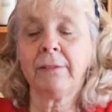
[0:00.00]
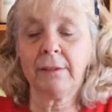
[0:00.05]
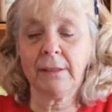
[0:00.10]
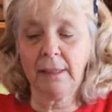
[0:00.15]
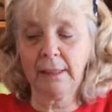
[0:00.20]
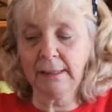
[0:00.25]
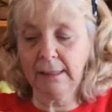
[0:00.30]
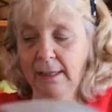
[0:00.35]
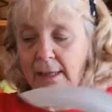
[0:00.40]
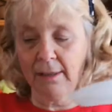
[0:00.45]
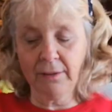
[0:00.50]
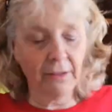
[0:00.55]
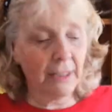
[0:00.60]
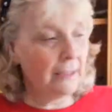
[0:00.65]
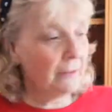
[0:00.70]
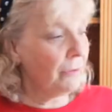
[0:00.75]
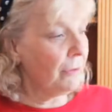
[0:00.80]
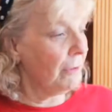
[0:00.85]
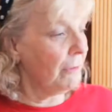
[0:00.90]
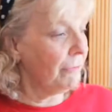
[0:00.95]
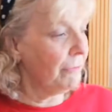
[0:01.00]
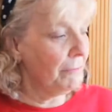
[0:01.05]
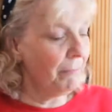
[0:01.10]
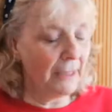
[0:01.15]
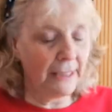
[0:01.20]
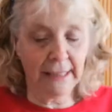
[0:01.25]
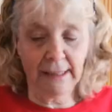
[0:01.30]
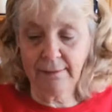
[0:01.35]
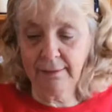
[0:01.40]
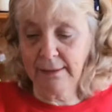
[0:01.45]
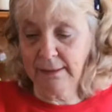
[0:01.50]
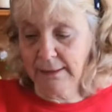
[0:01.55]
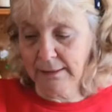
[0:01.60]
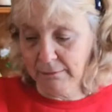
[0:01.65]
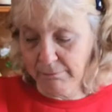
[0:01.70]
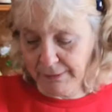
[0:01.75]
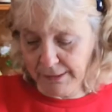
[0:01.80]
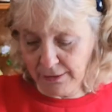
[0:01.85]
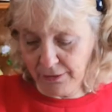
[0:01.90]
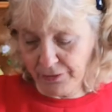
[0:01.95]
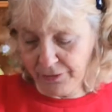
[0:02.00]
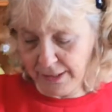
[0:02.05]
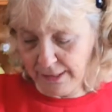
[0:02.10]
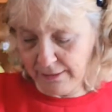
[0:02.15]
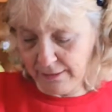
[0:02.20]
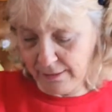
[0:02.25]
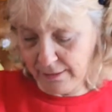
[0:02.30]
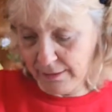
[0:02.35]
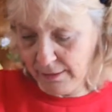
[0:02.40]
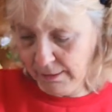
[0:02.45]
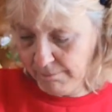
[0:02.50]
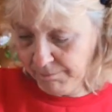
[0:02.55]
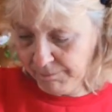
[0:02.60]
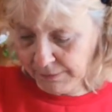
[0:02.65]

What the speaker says: and I cut that off and make it a little bit thinner,